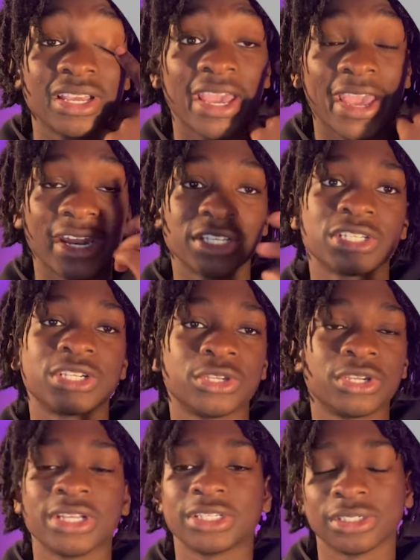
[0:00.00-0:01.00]
and
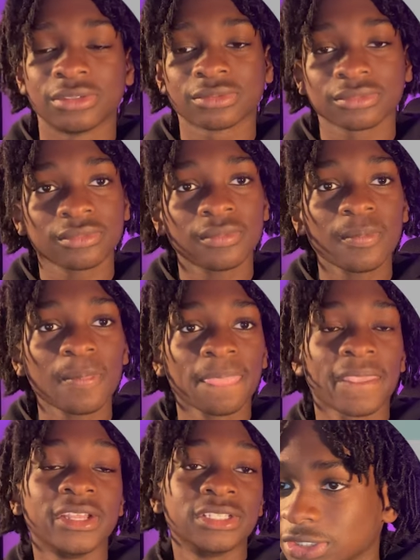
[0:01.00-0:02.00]
it's
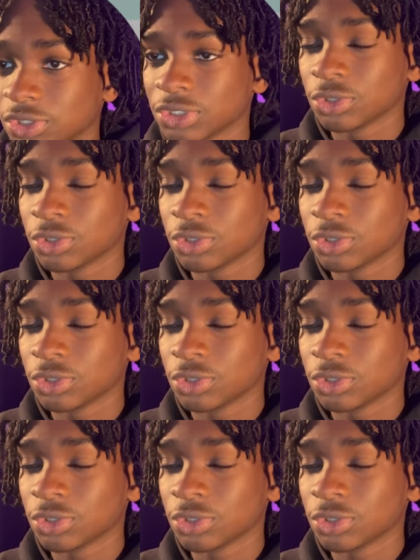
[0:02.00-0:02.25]
a